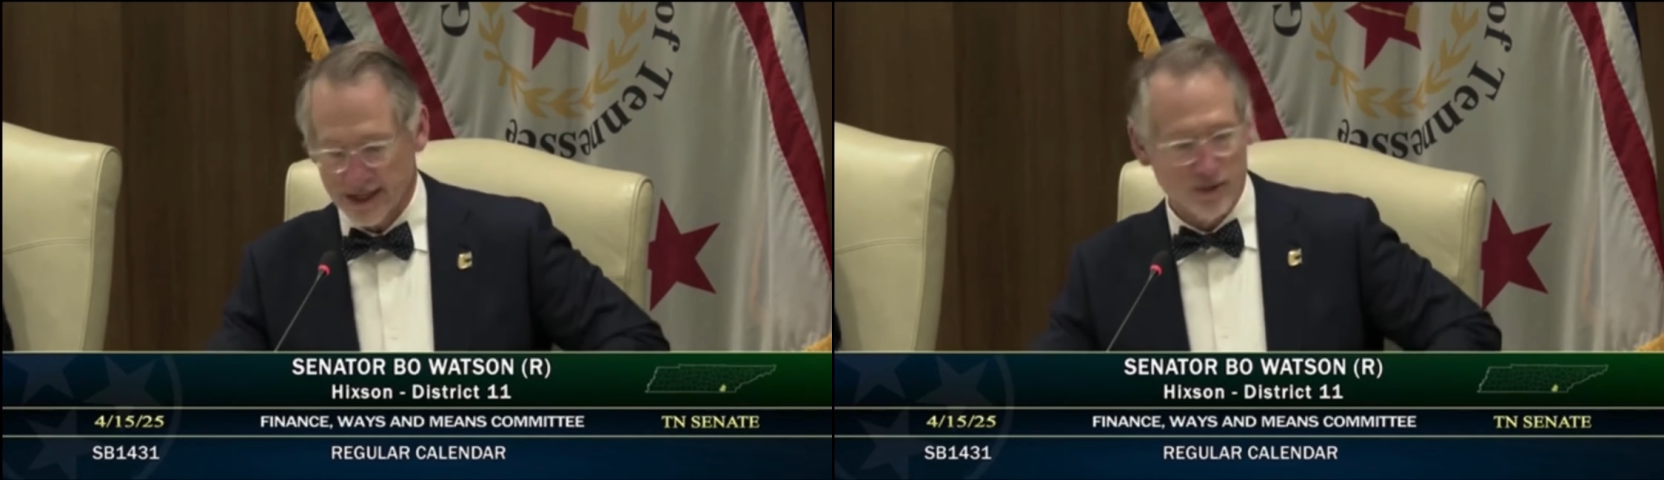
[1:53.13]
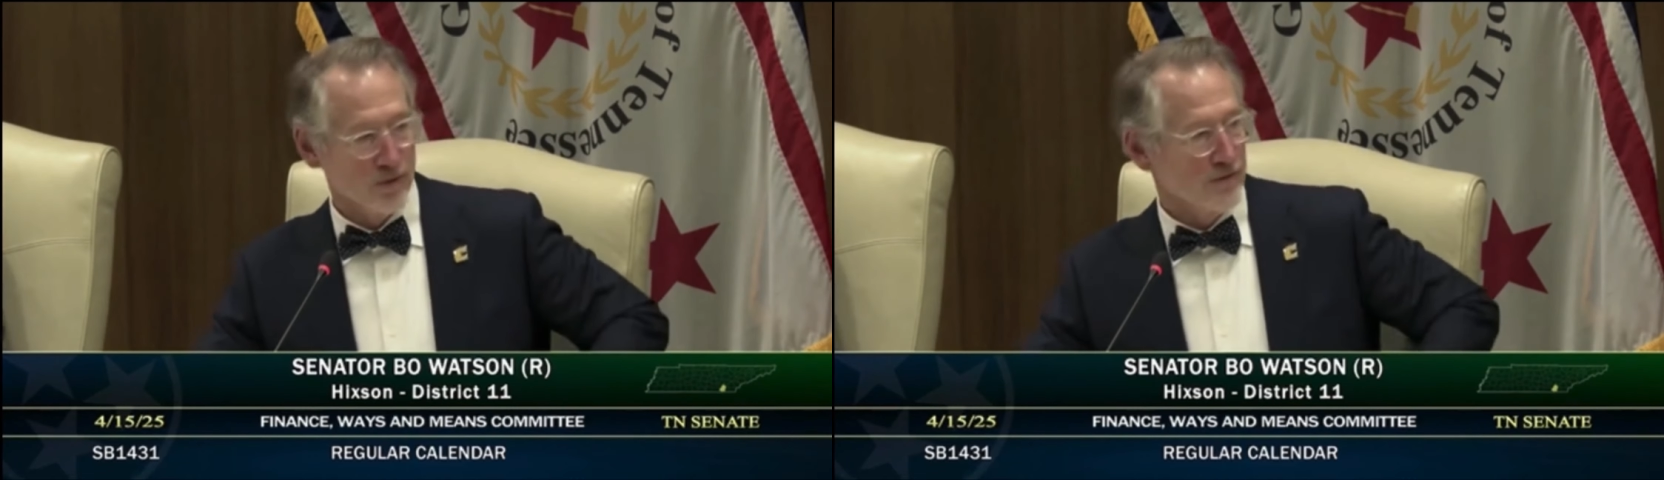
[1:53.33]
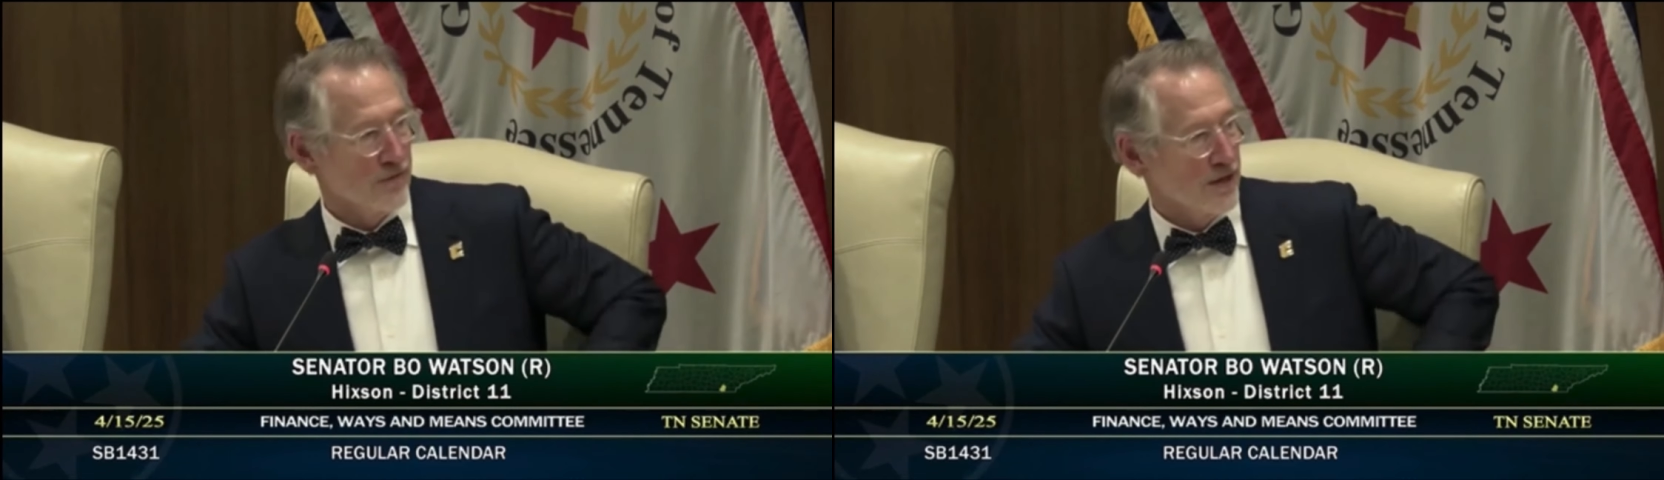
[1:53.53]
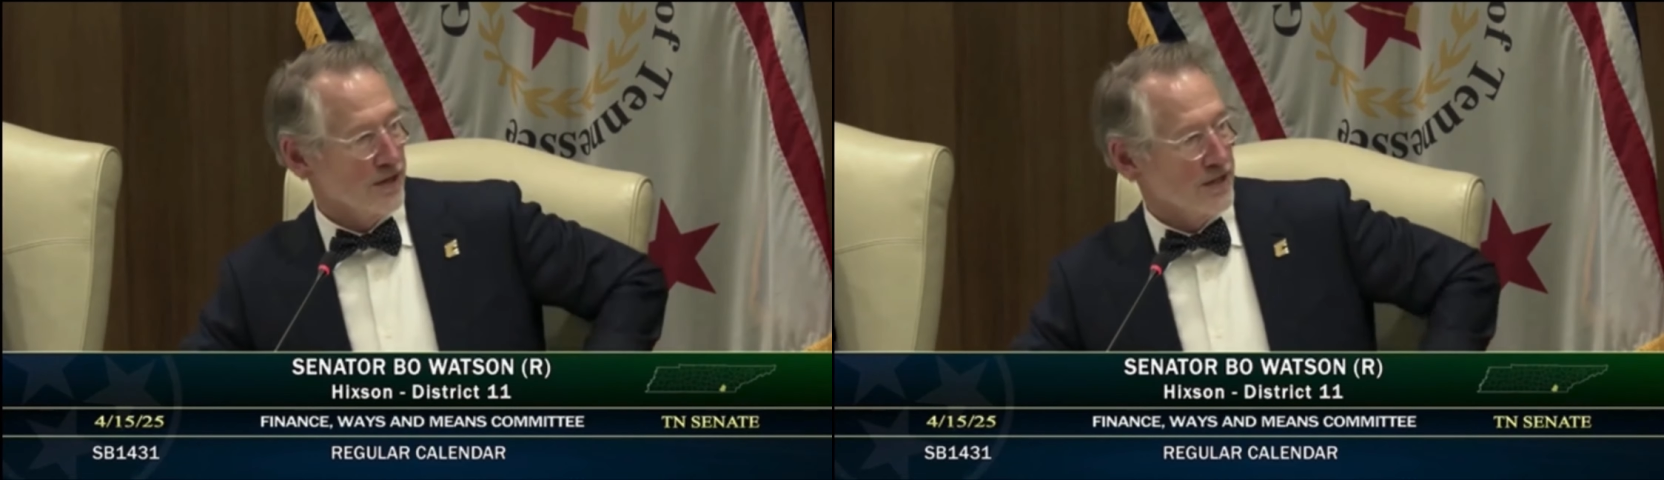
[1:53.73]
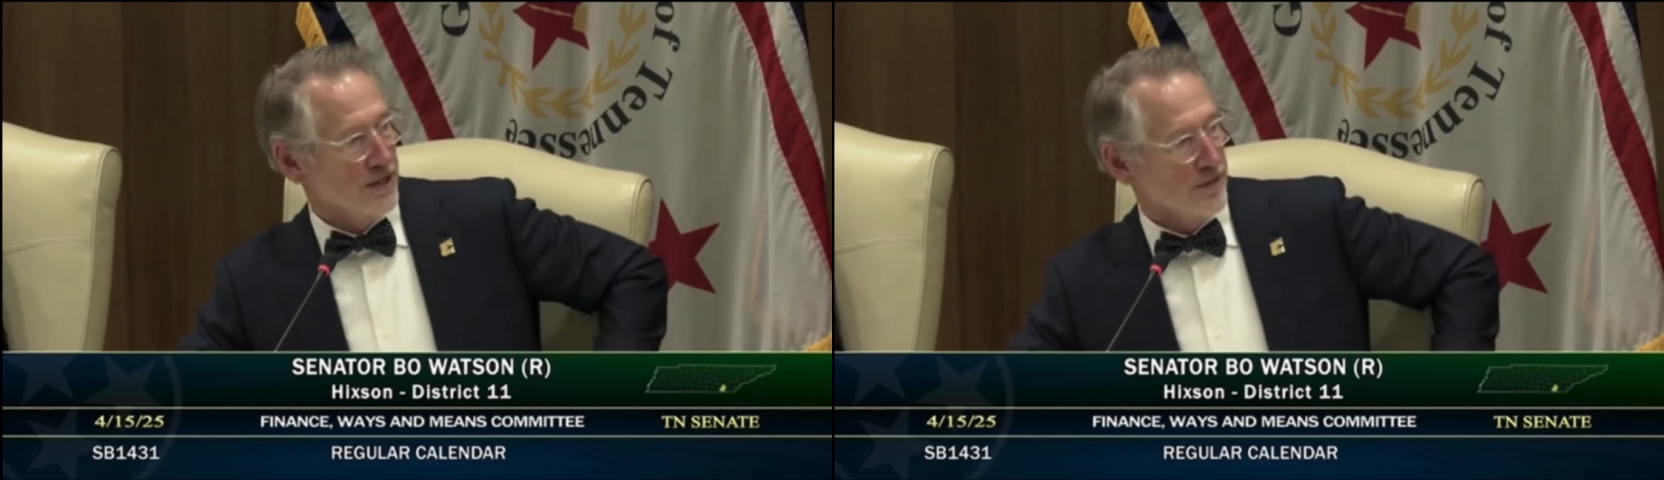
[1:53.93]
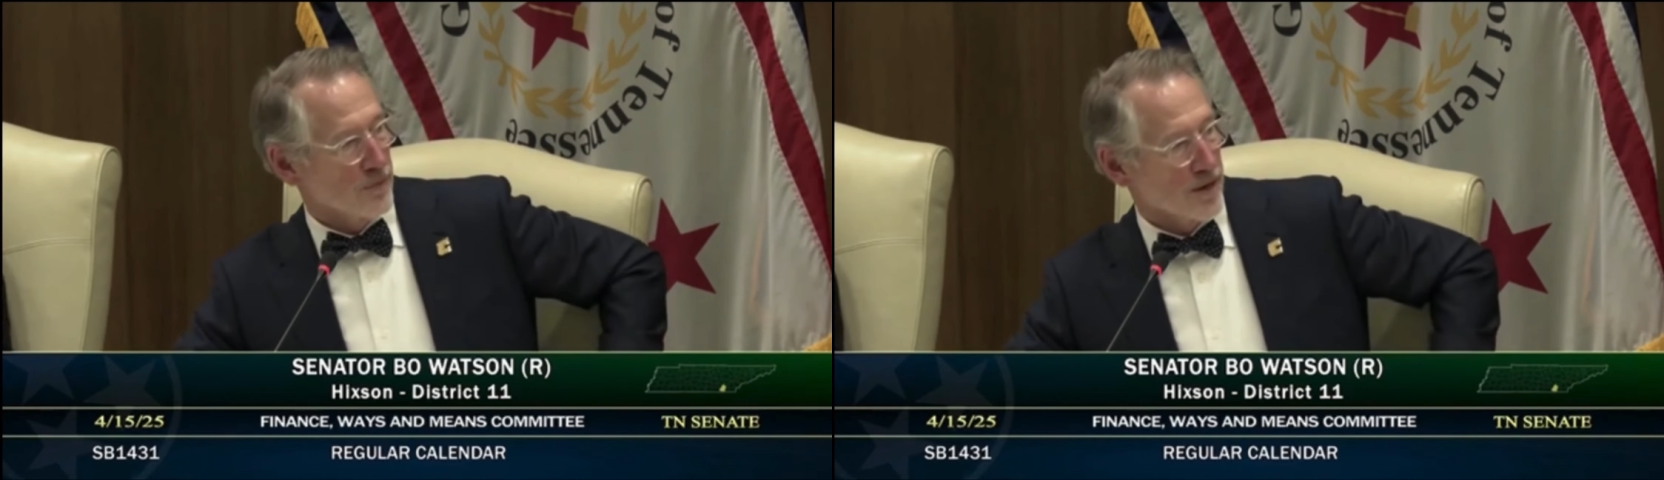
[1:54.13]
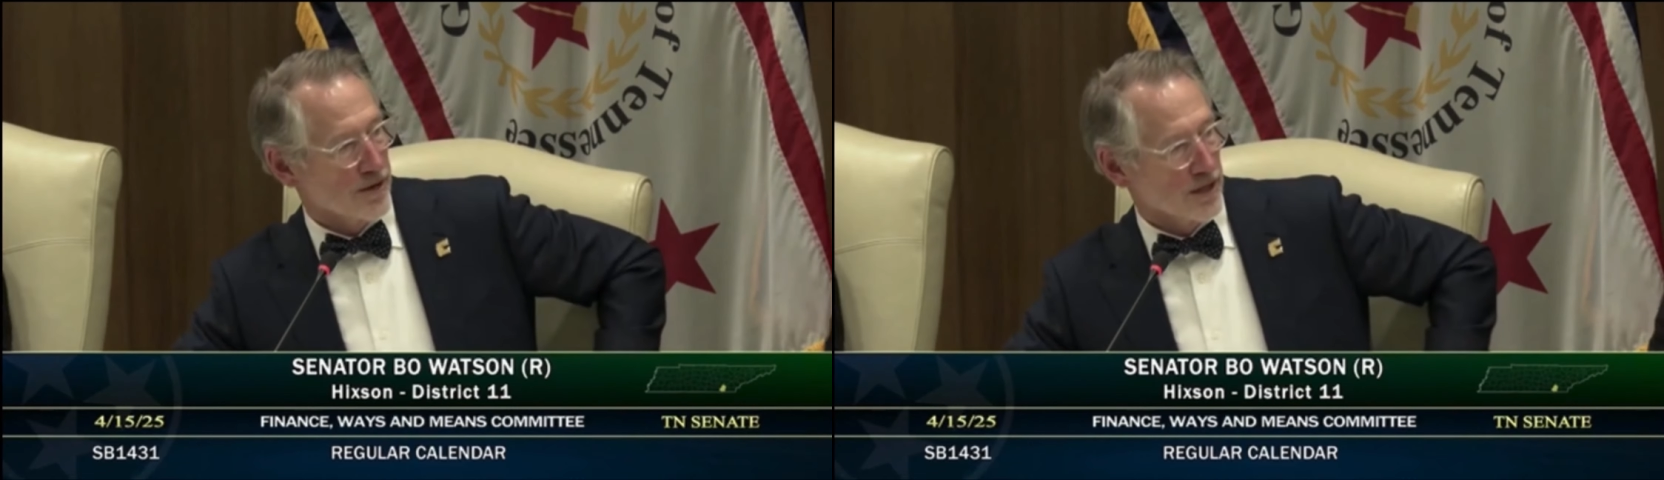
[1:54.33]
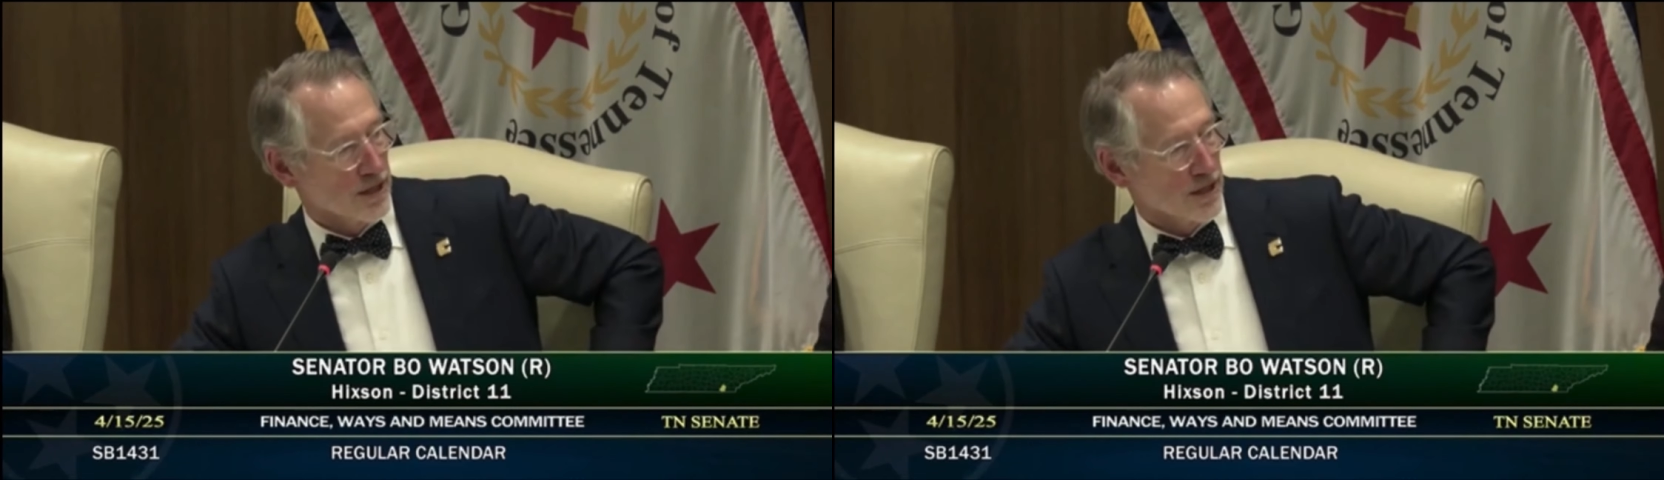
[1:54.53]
that we fund any primary